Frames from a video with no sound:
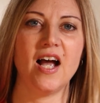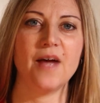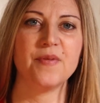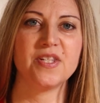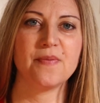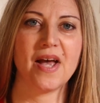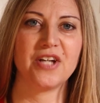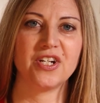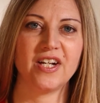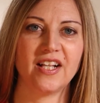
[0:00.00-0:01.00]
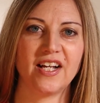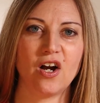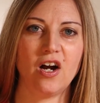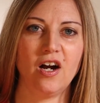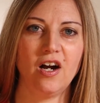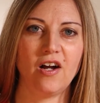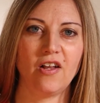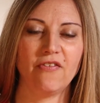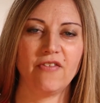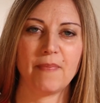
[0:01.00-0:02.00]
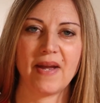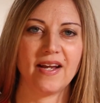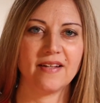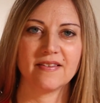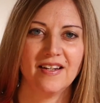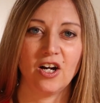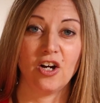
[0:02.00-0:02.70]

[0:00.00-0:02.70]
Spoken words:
I'm just imagining like all of the pants,